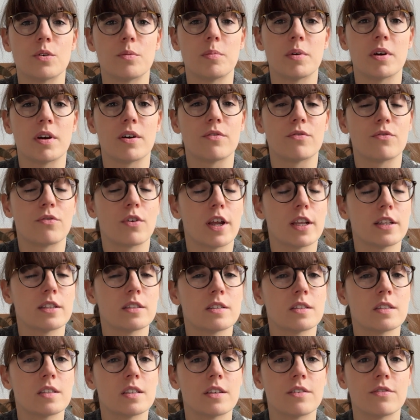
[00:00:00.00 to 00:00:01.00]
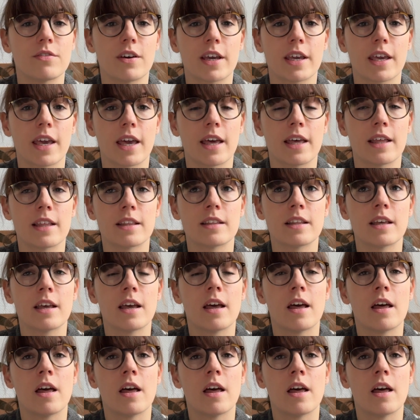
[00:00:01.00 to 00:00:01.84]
a bit of France if I can